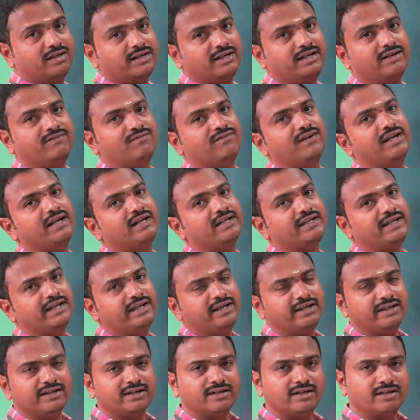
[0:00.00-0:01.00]

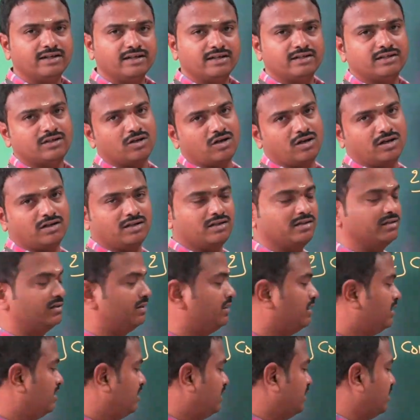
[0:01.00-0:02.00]
deflecting torque.
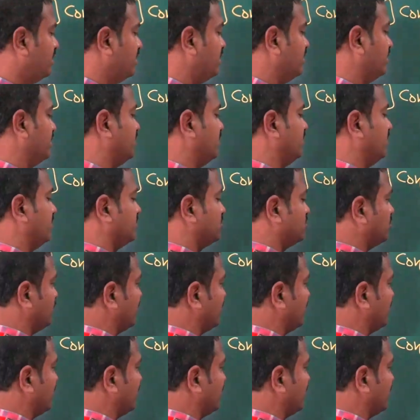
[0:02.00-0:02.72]
So